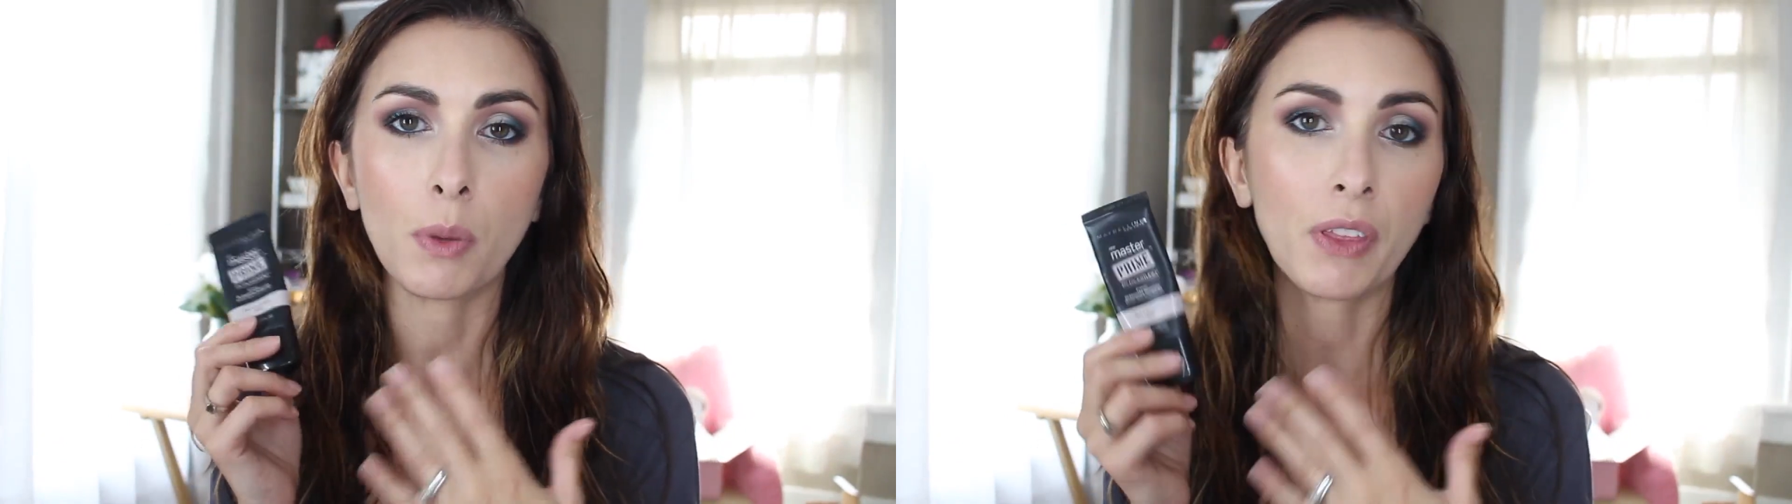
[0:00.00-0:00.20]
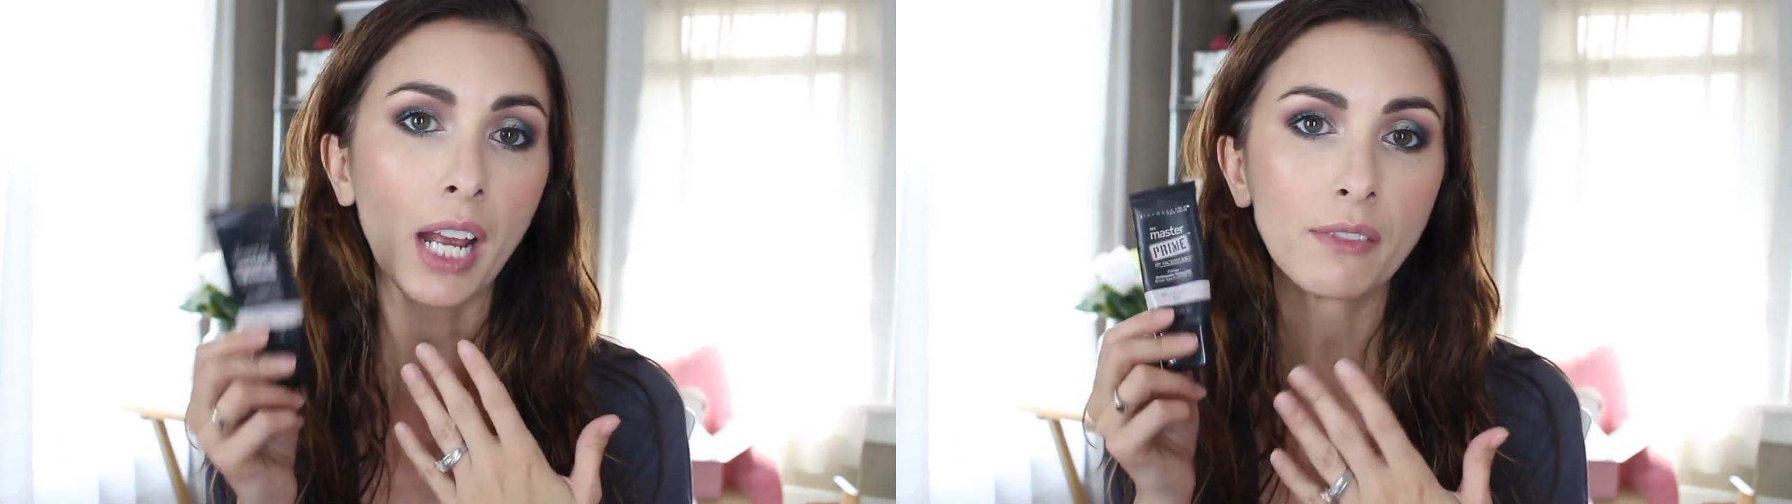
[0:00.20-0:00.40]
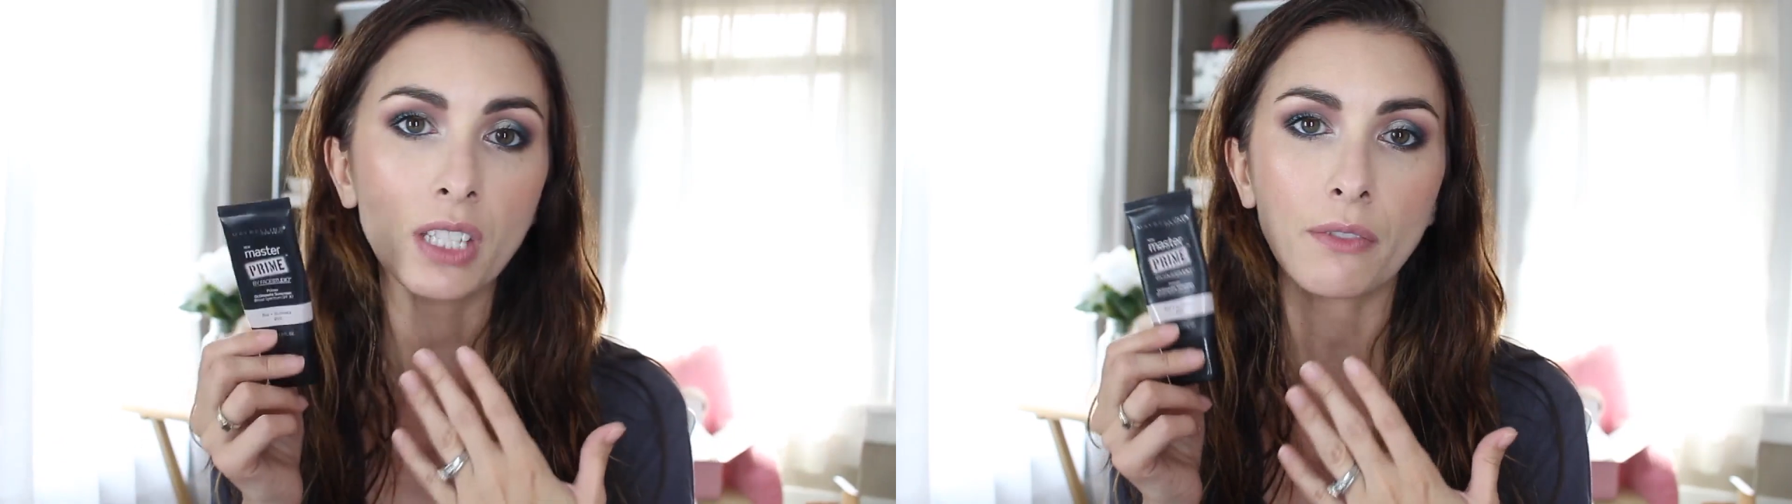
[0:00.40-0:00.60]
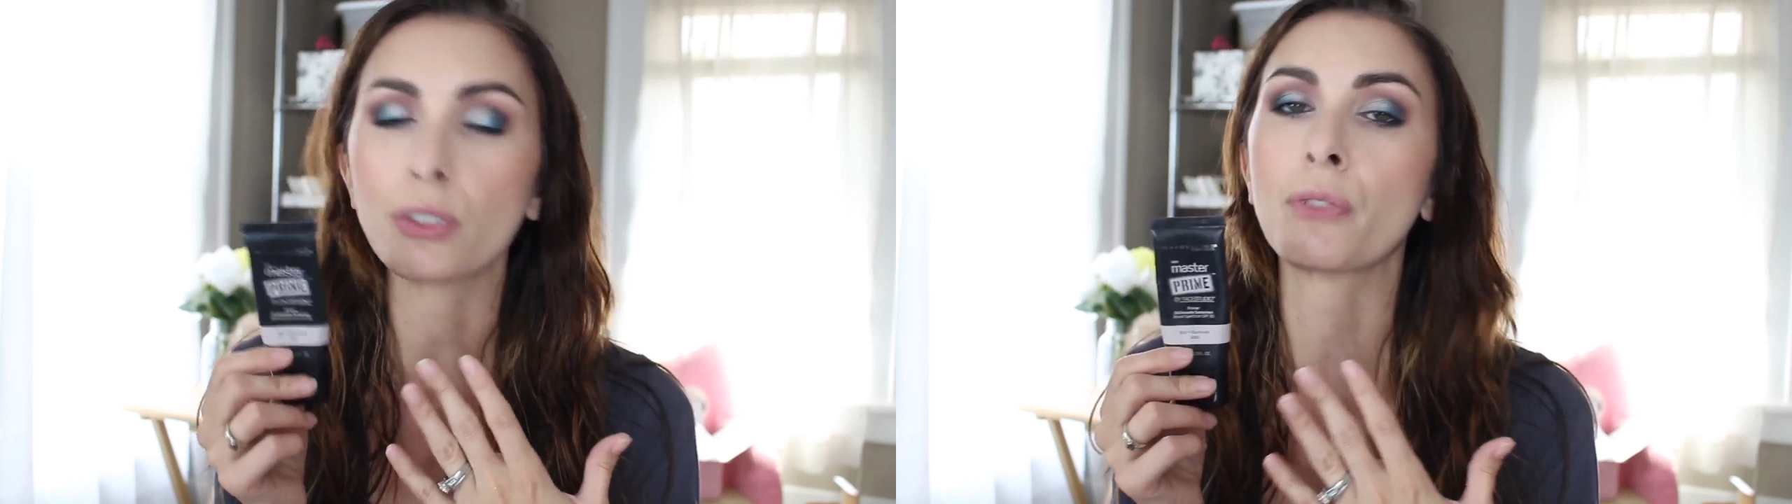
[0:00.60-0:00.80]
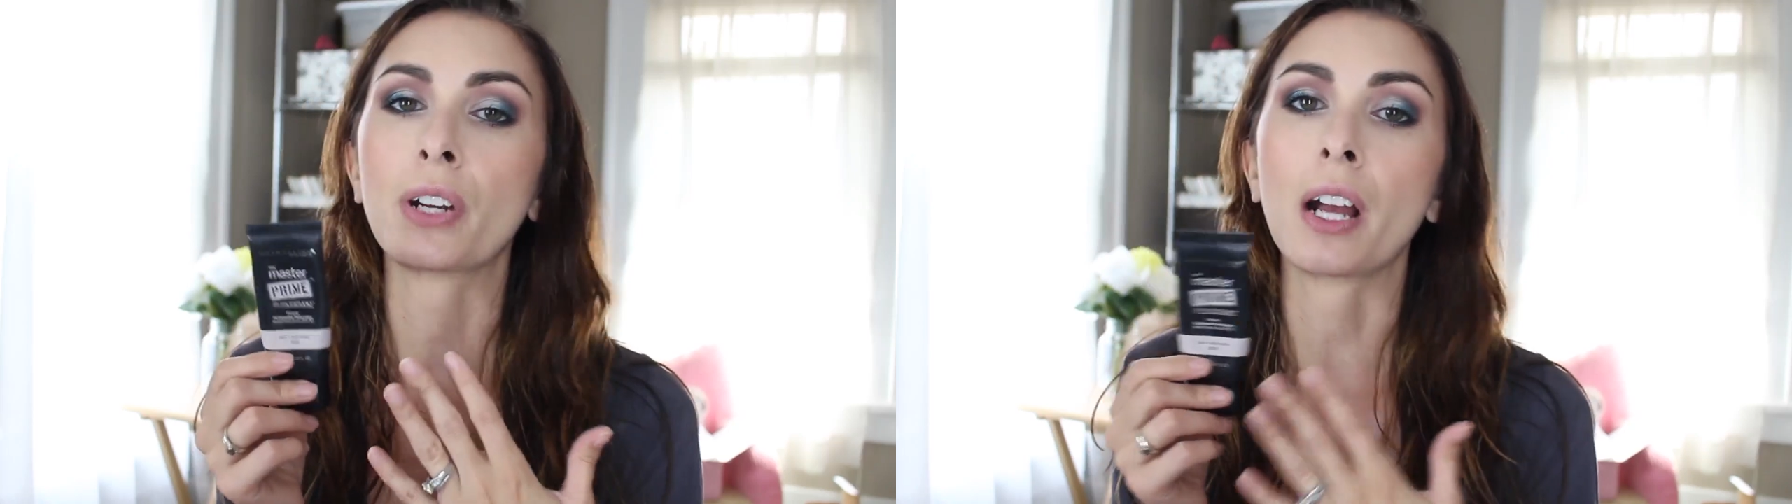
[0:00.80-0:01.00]
but they have
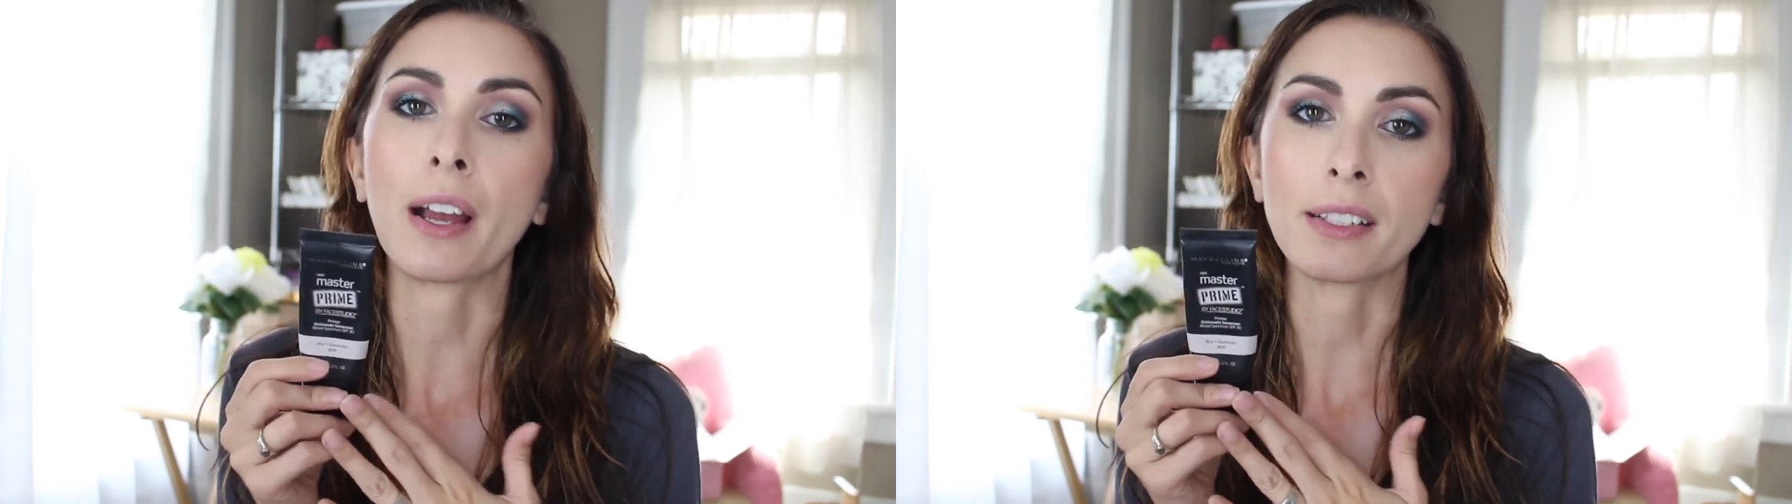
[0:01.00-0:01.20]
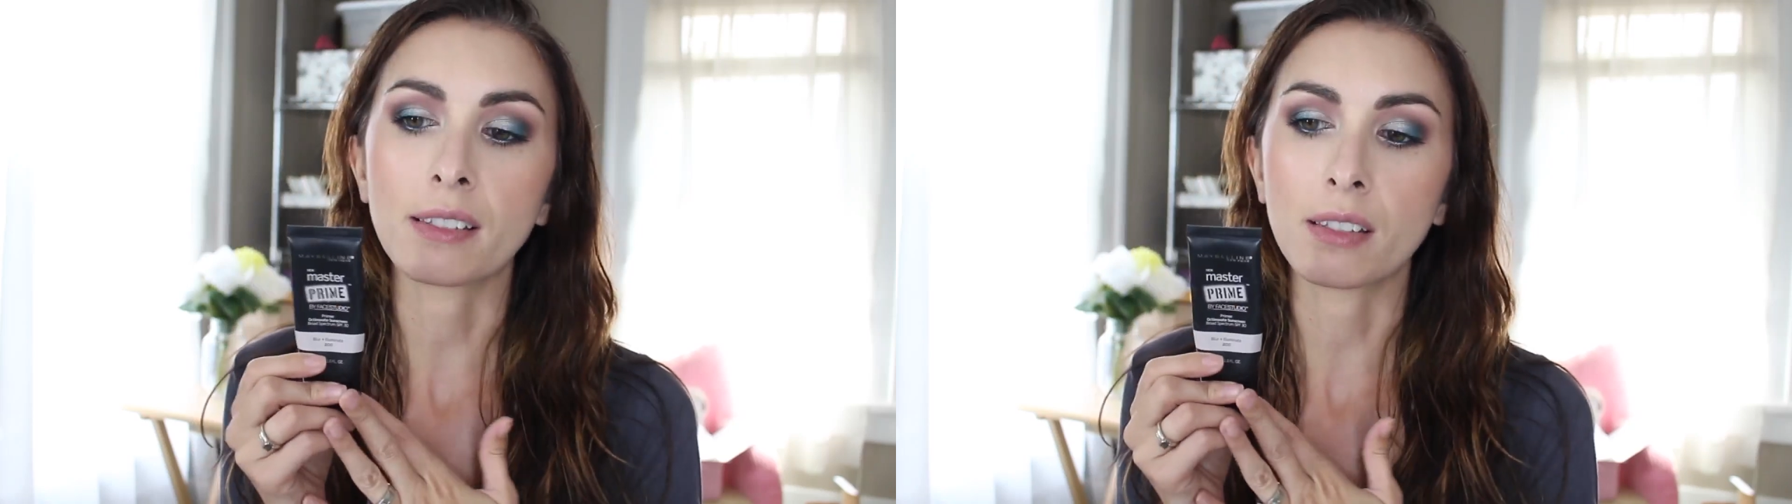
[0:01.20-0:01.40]
several different kinds,